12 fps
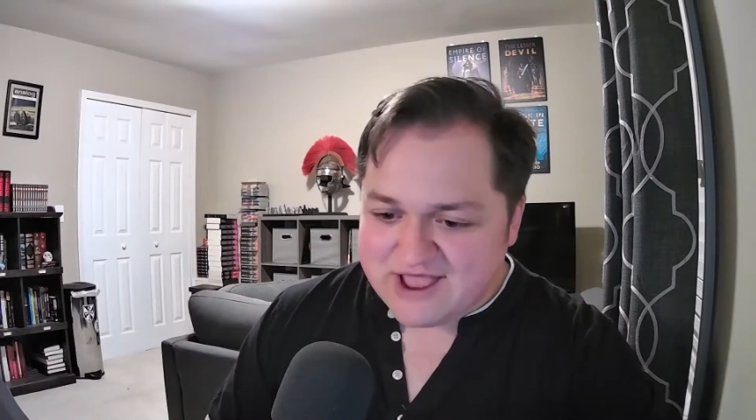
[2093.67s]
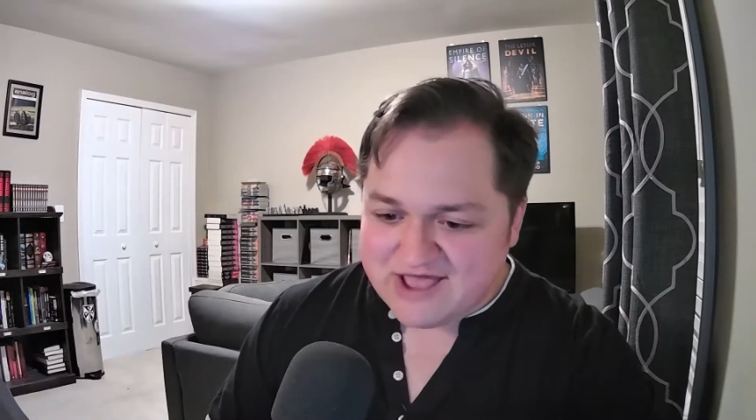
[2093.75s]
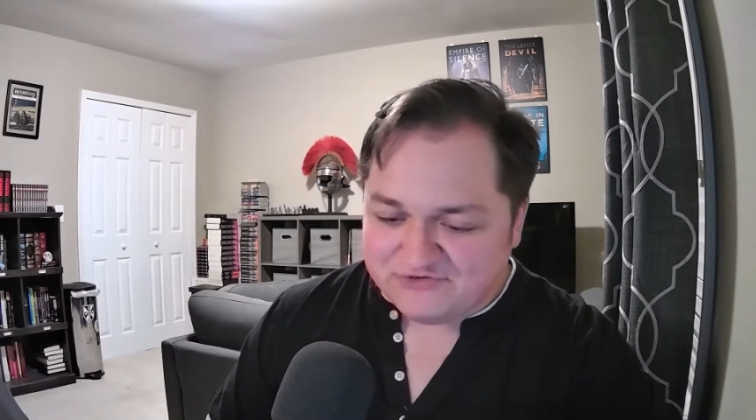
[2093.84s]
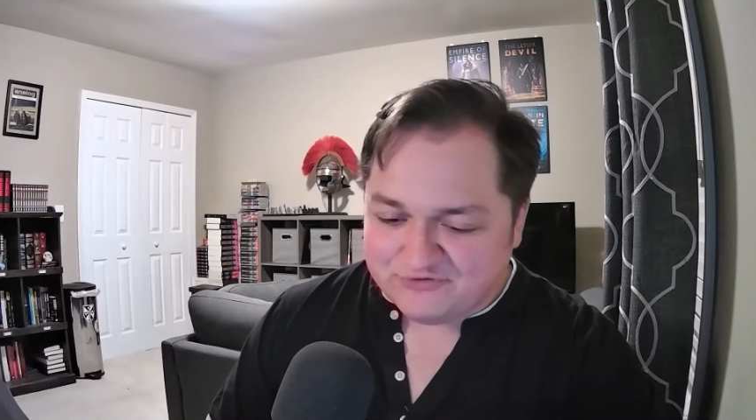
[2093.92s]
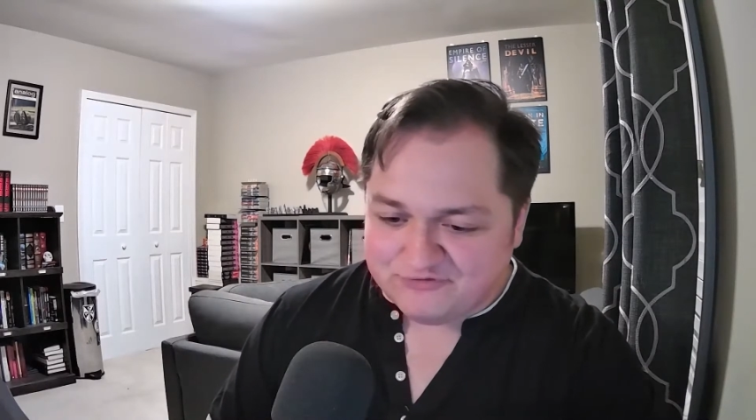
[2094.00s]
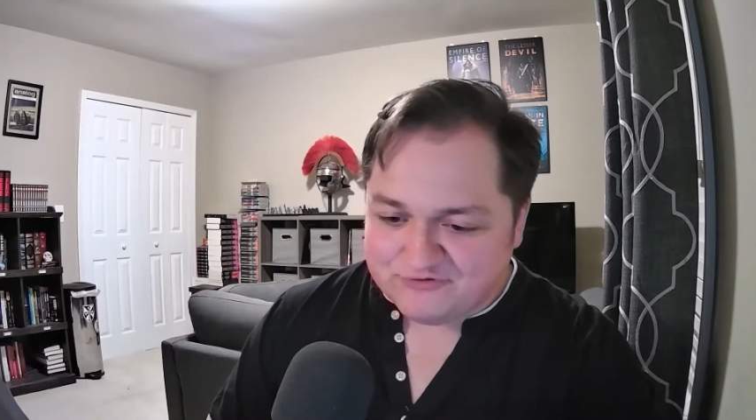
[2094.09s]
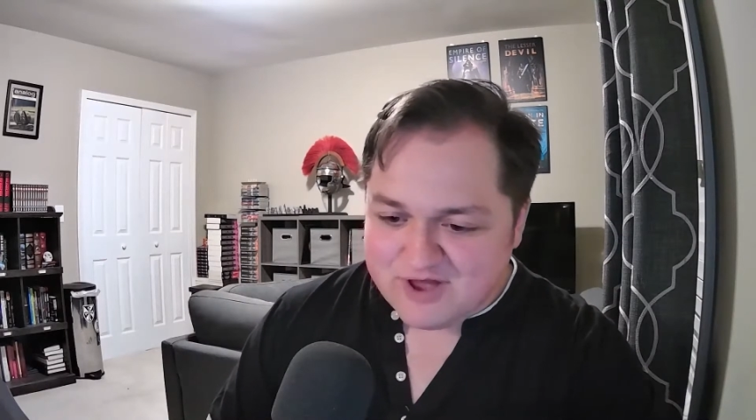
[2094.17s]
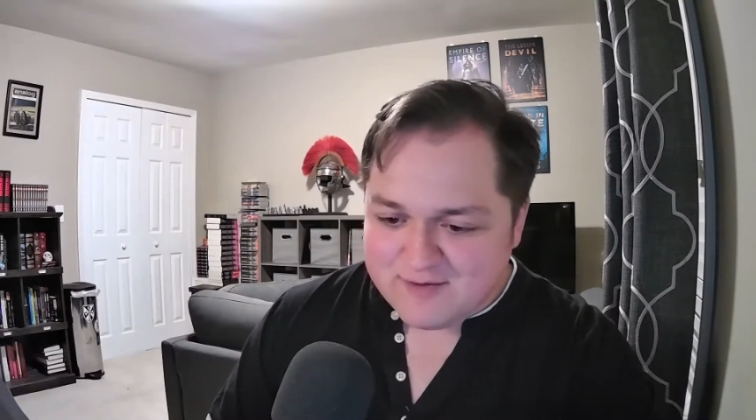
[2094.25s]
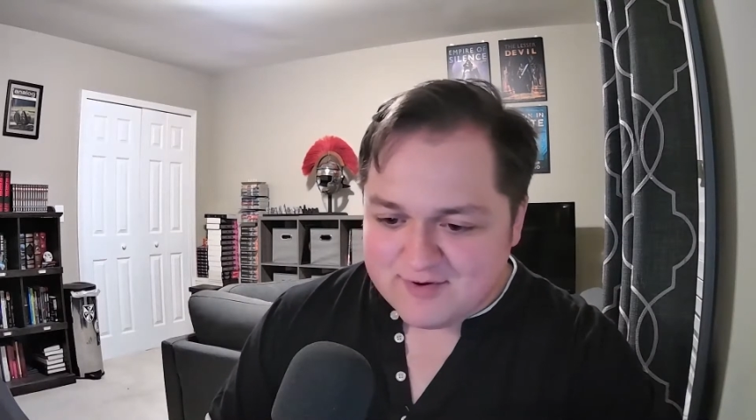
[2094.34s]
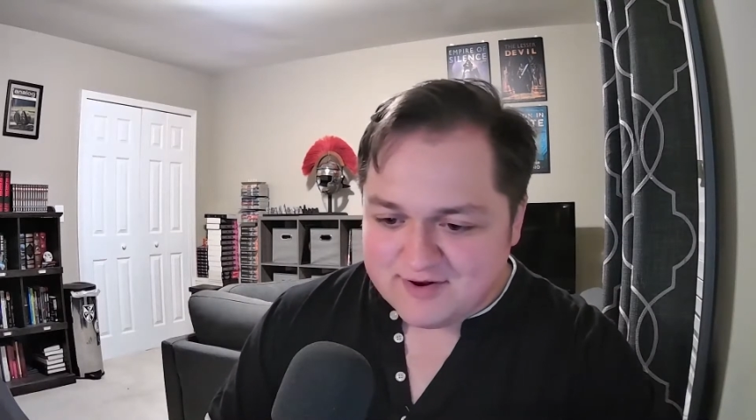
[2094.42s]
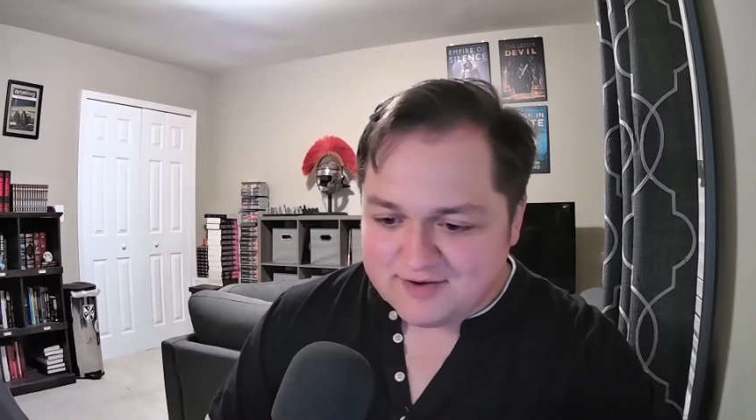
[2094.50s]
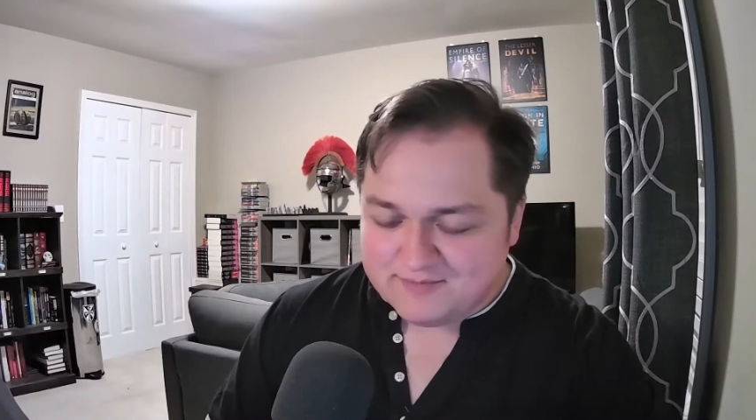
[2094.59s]
castle
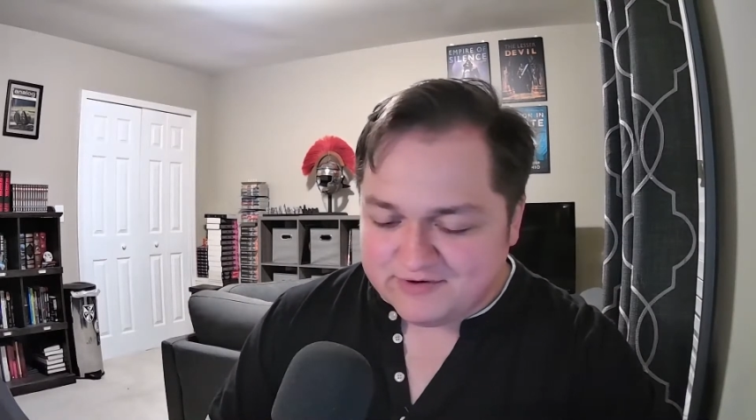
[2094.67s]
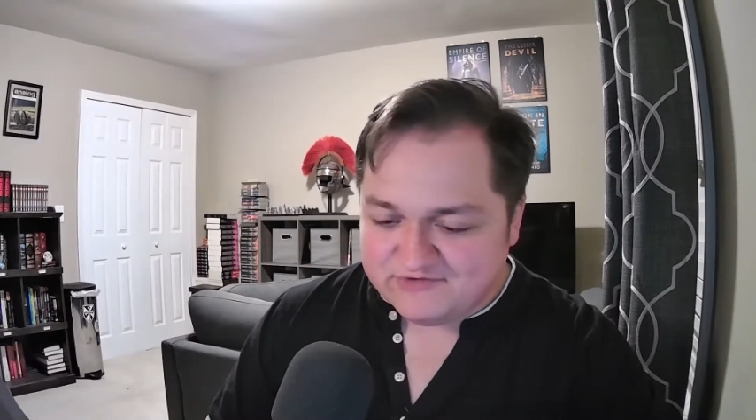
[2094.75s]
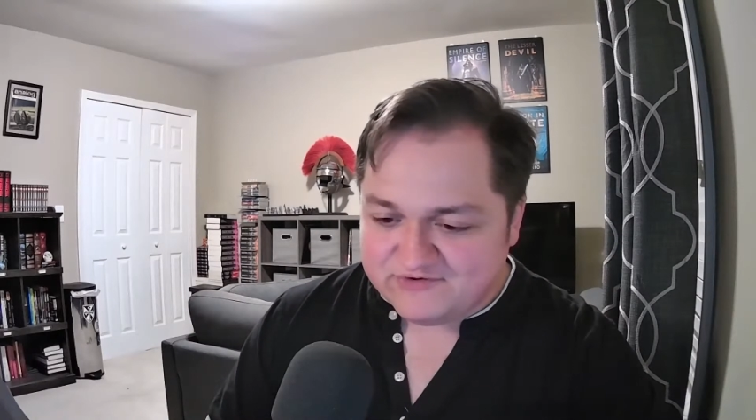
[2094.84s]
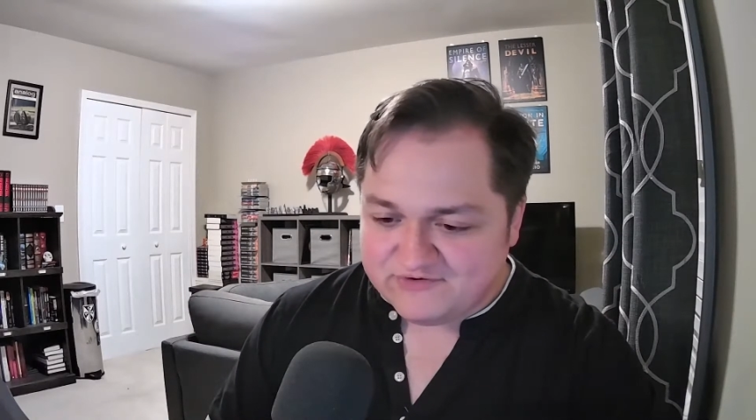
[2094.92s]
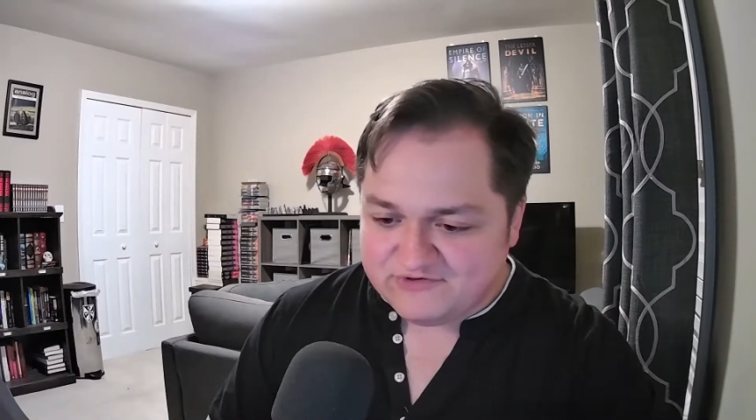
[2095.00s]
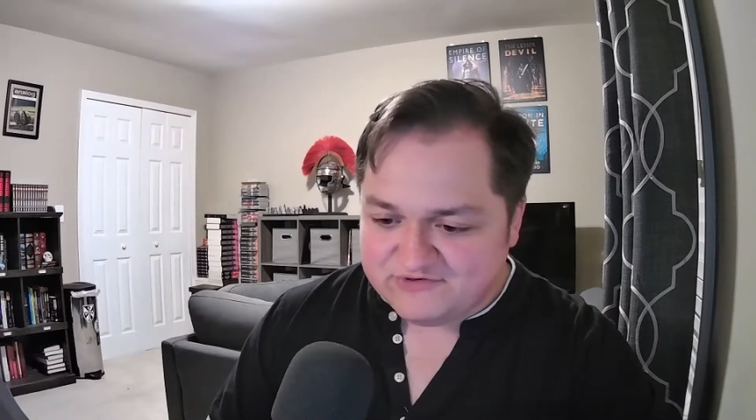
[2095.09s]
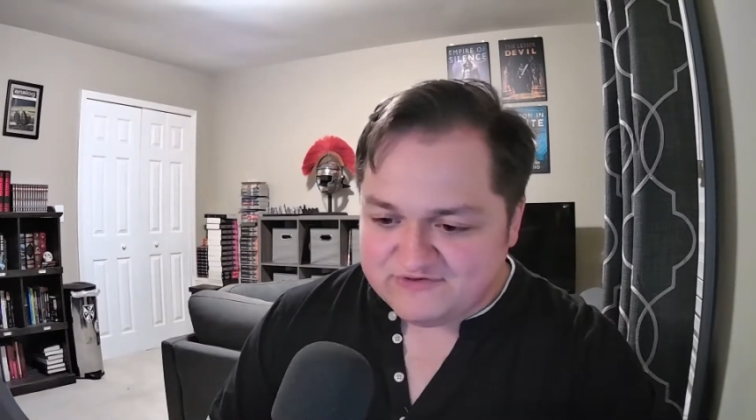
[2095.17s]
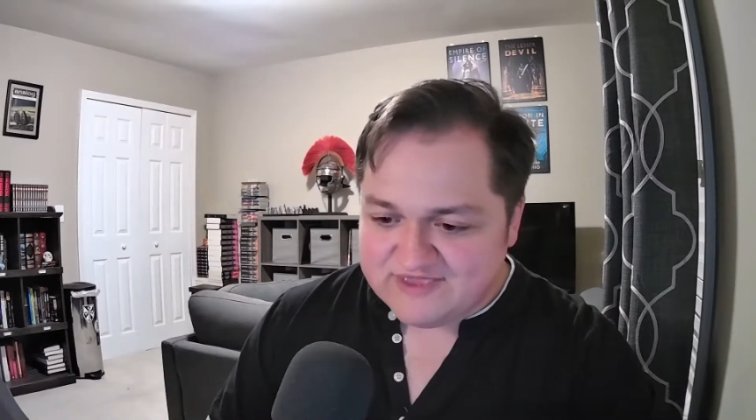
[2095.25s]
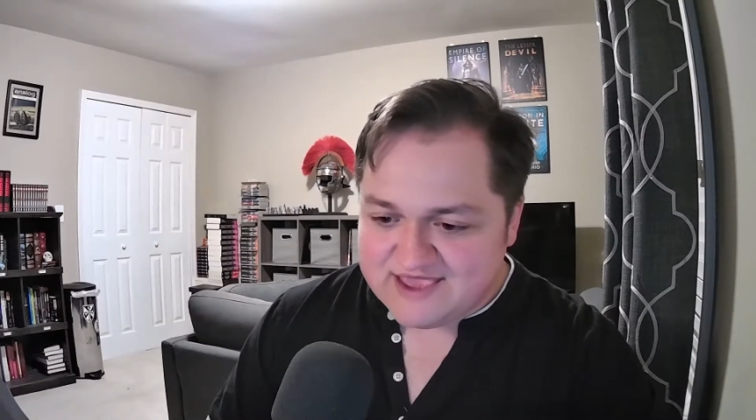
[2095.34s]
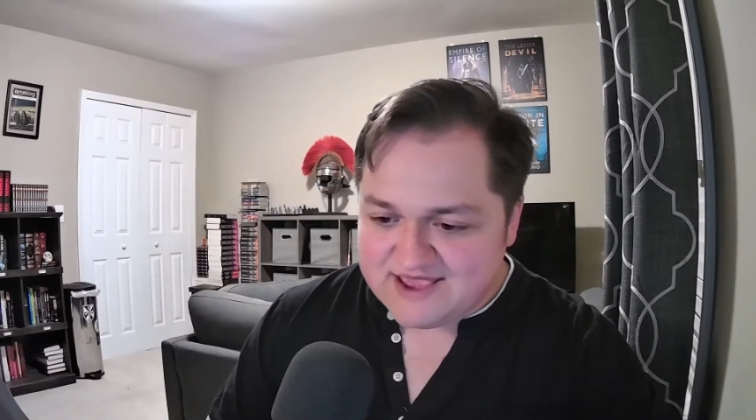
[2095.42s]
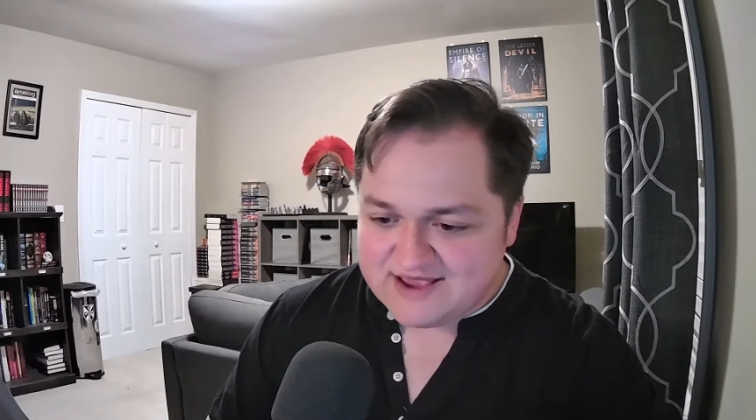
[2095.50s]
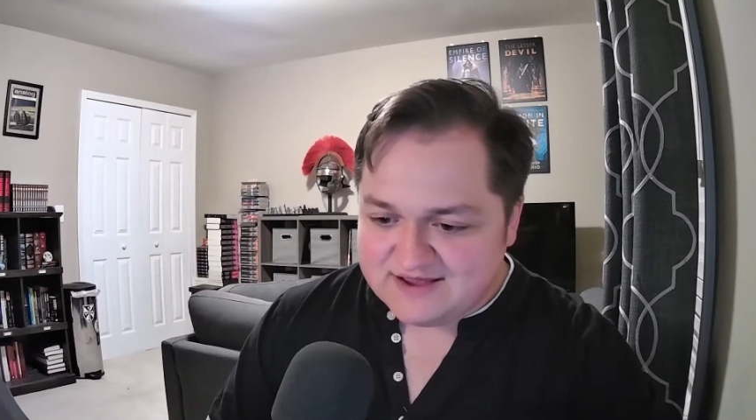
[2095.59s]
phenomenon. Bug Zero says,
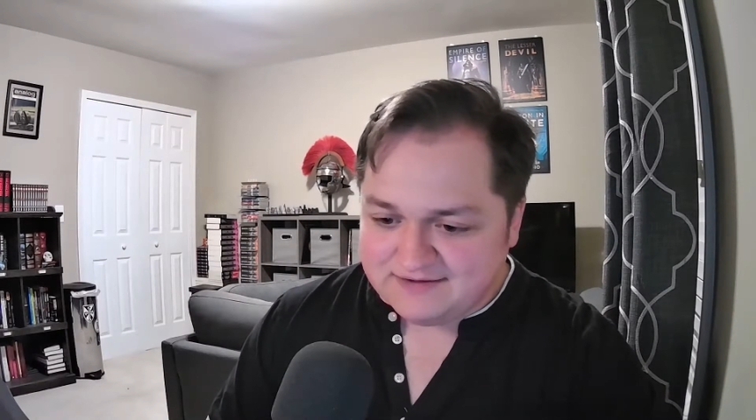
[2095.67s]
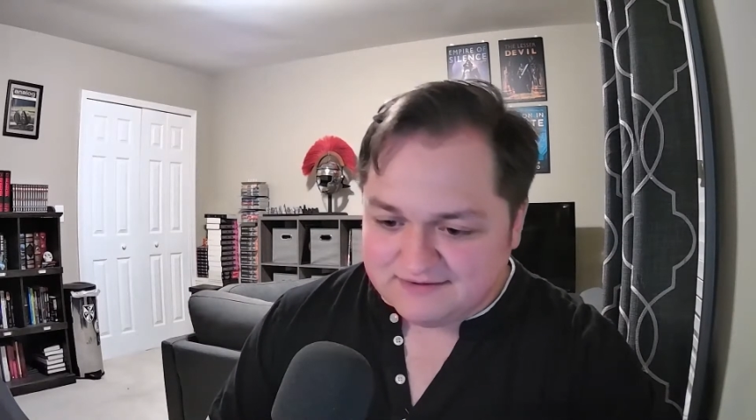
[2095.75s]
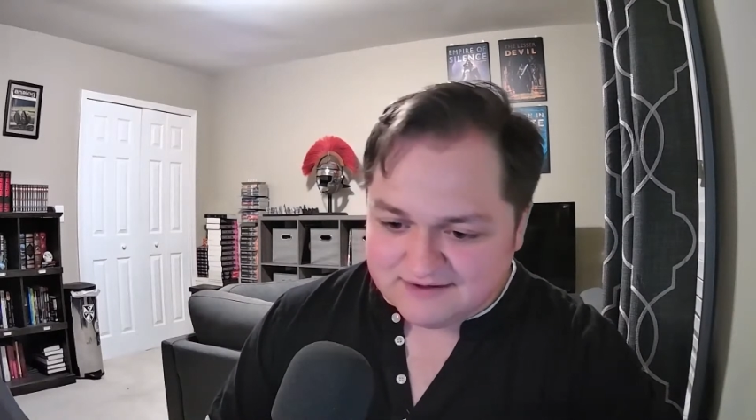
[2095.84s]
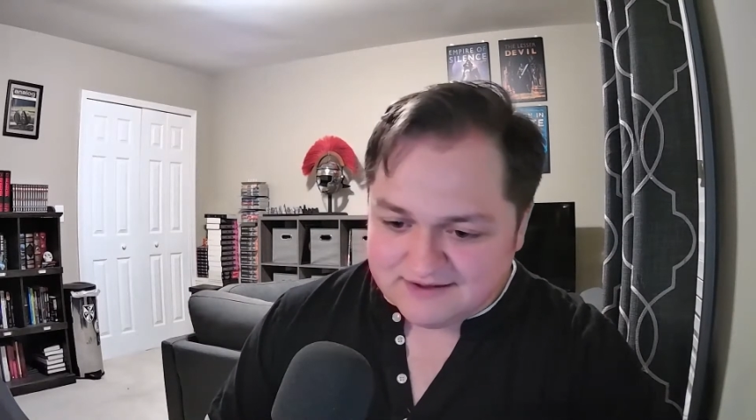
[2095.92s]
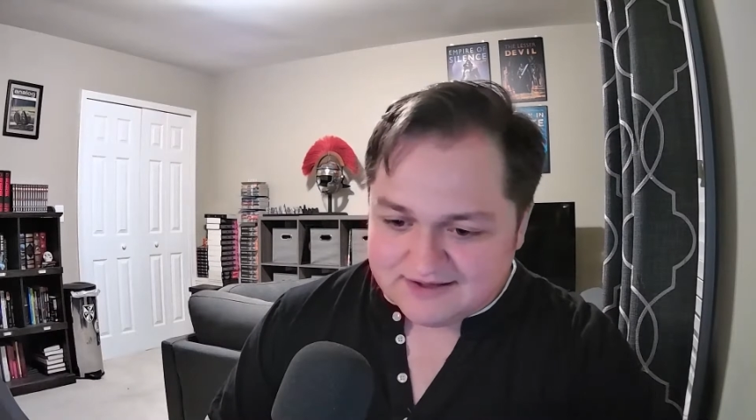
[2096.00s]
yeah.